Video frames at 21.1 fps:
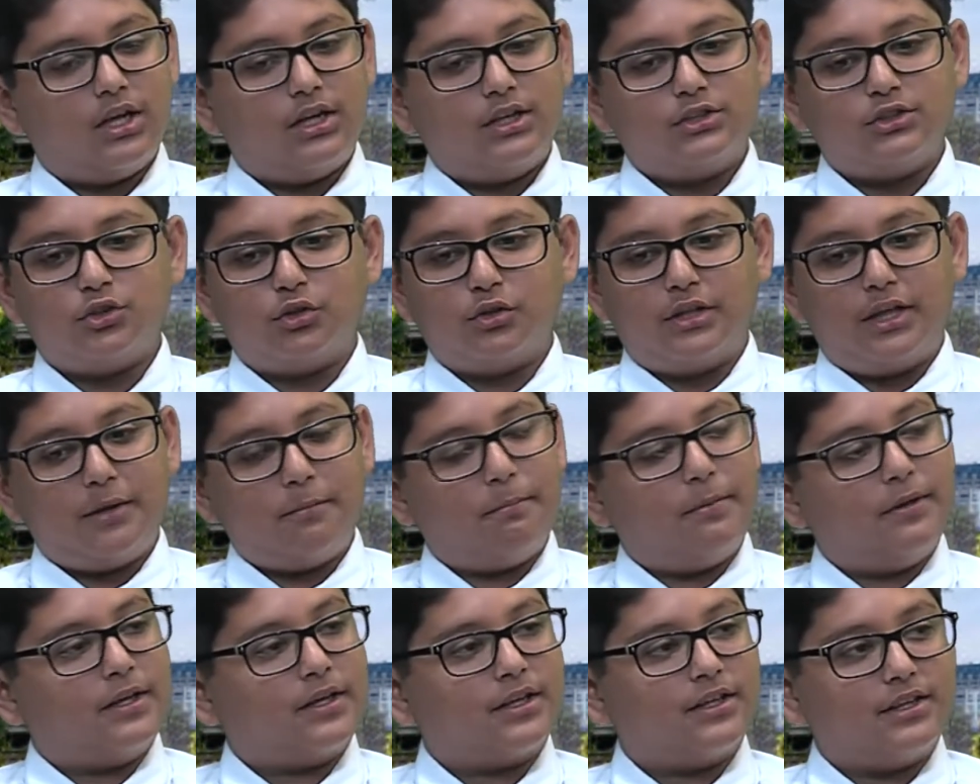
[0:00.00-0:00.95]
So
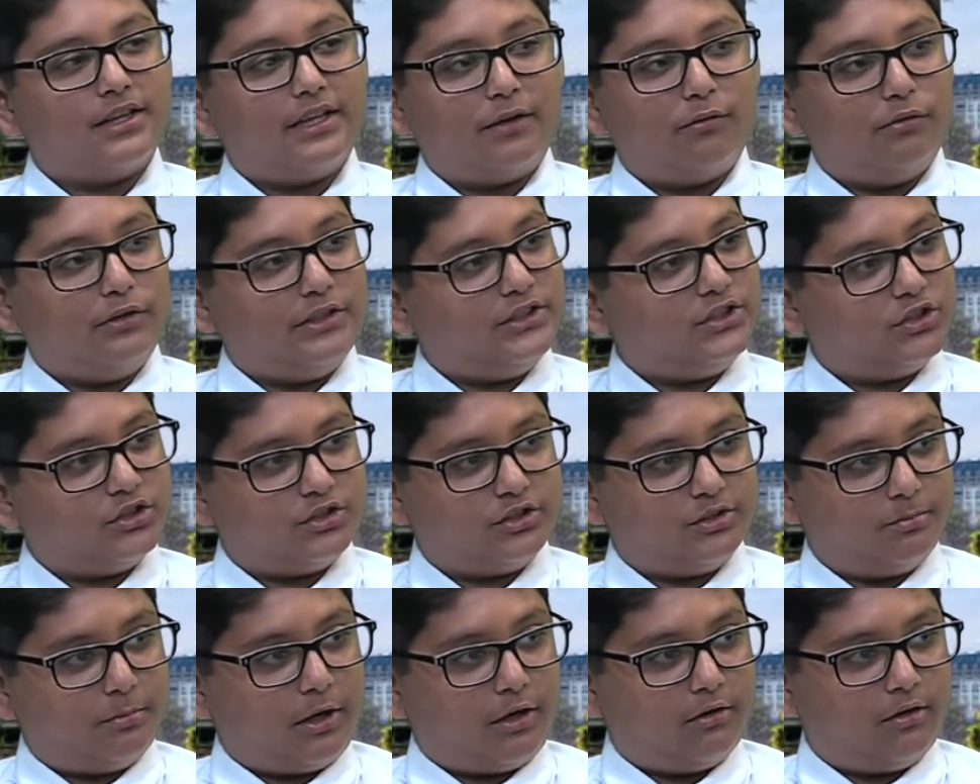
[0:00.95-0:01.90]
they research
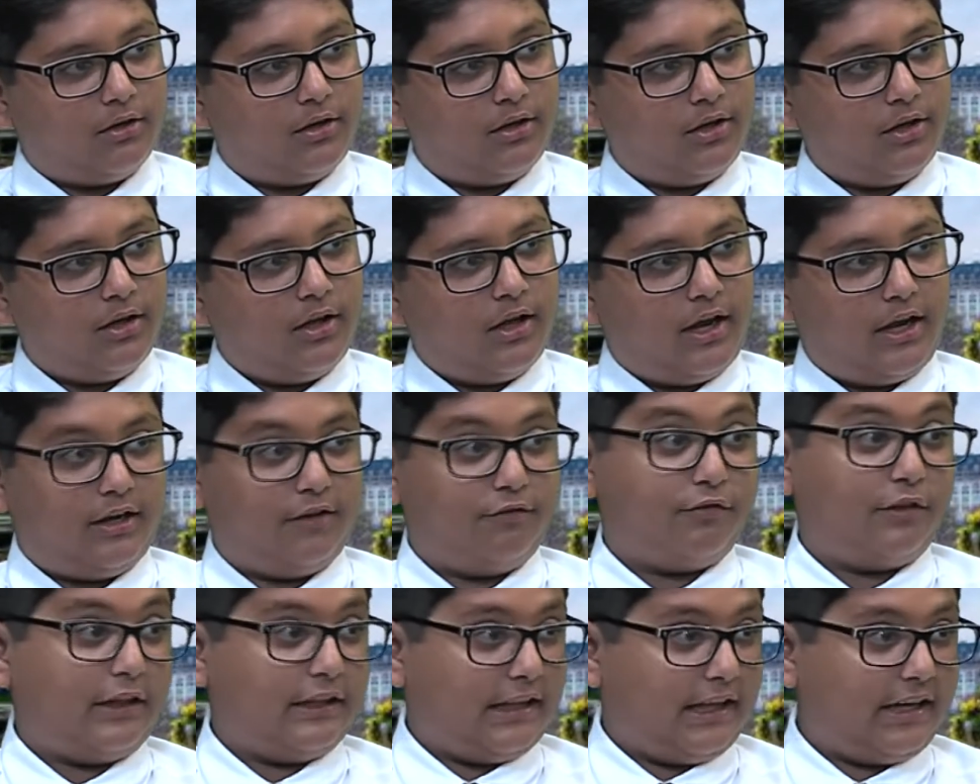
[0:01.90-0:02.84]
about it, and
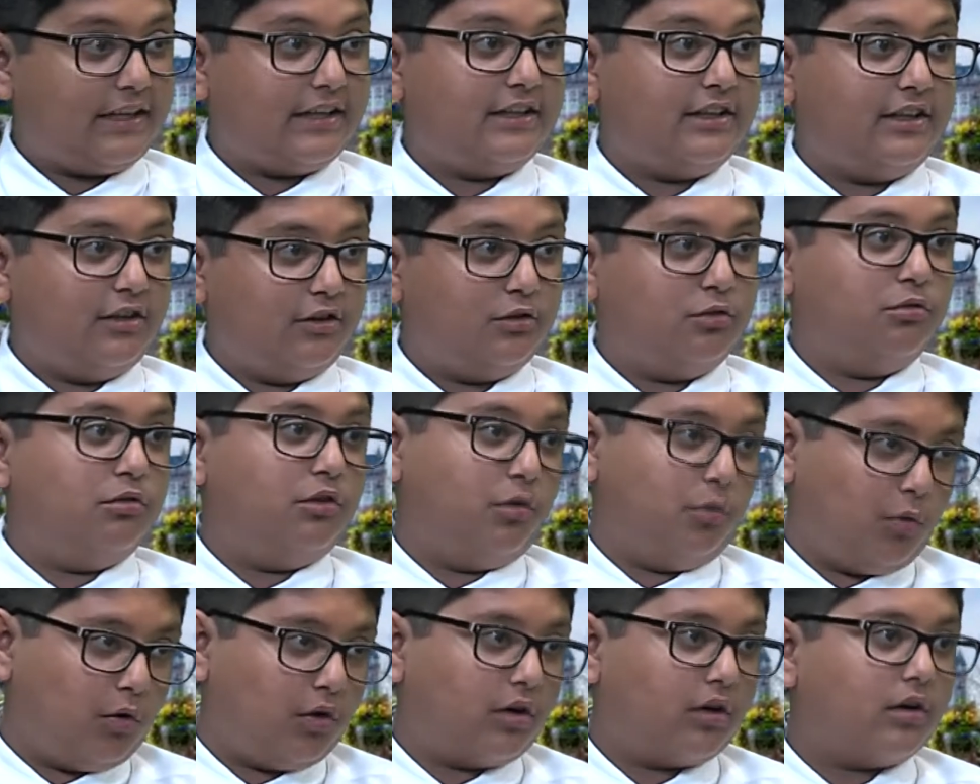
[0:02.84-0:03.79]
if they like it, they'll do the
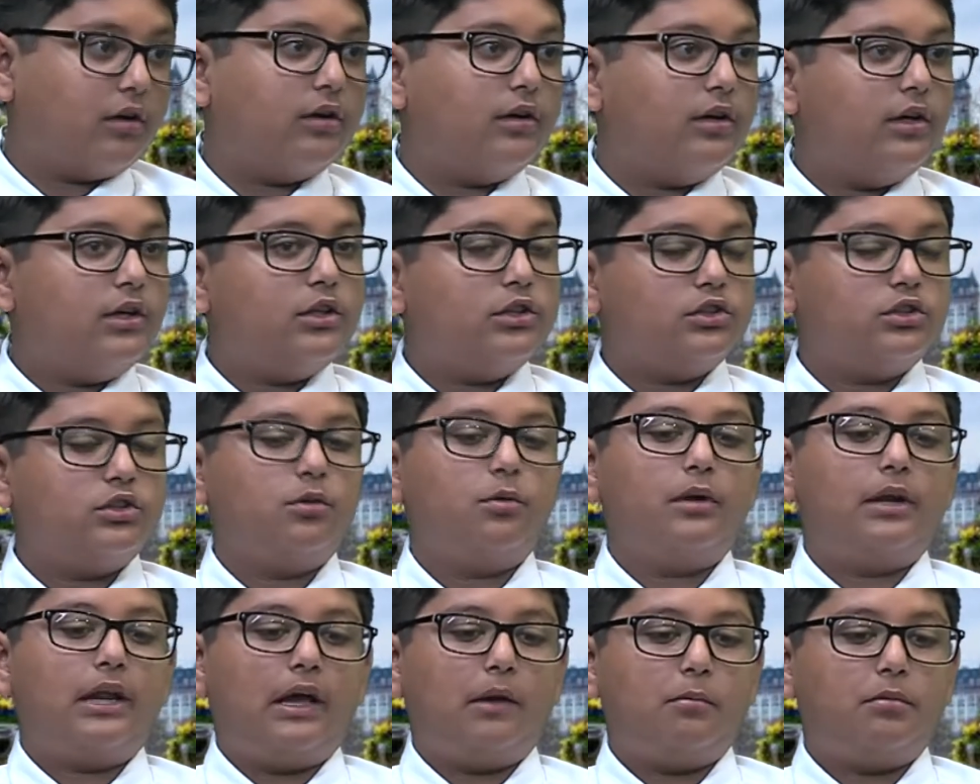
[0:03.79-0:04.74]
work. So
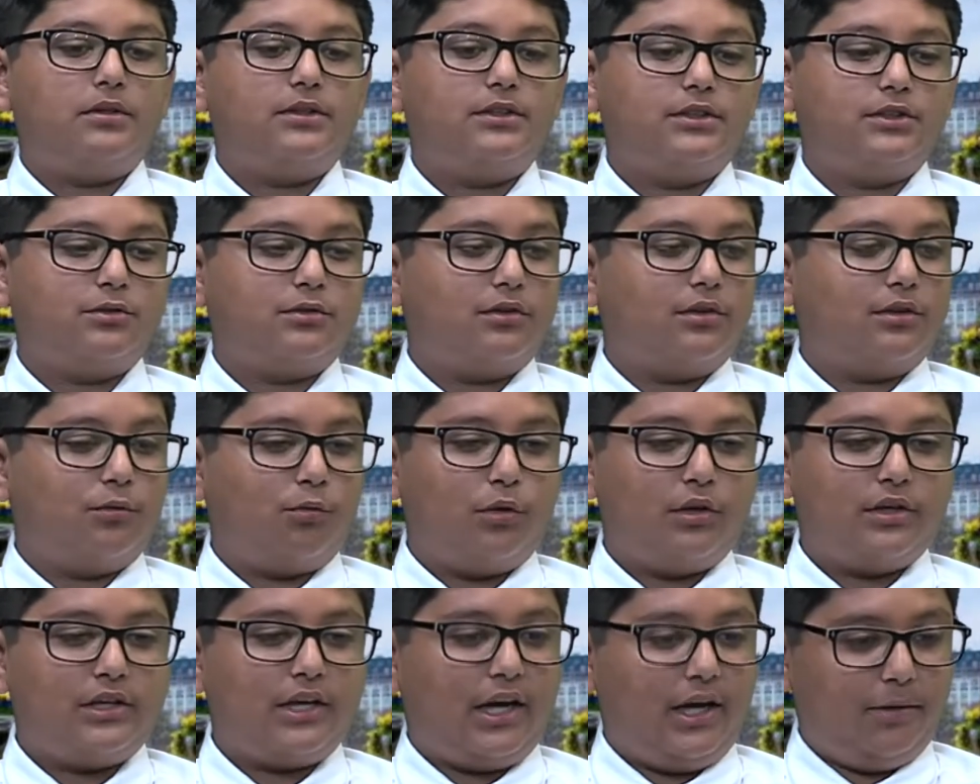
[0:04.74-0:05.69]
what happens is,
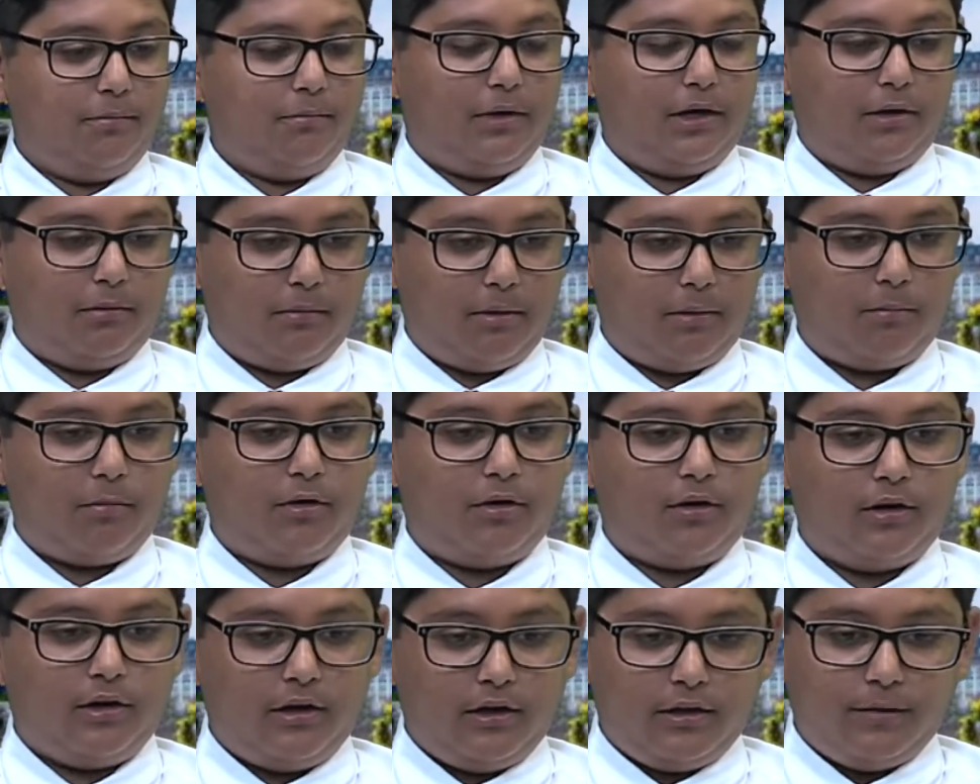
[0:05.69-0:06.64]
one time I remember